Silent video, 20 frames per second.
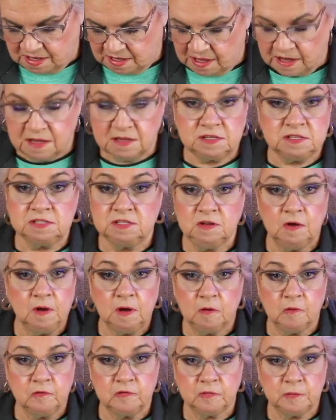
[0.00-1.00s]
I, there's no
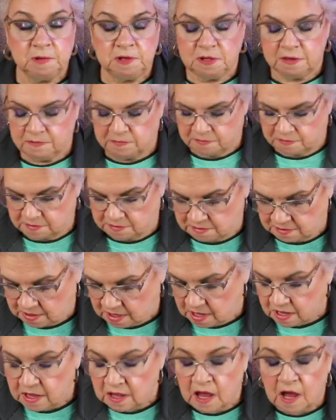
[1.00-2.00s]
help for me.
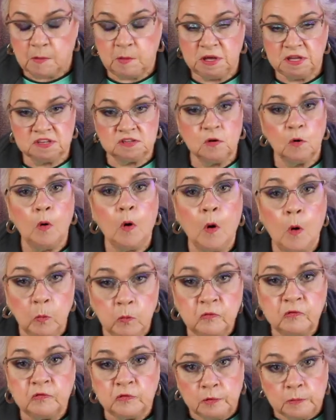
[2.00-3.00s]
I mean, it's no hope
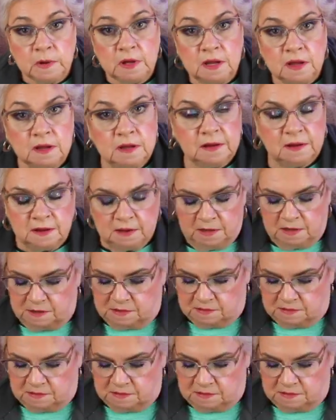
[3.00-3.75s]
for me.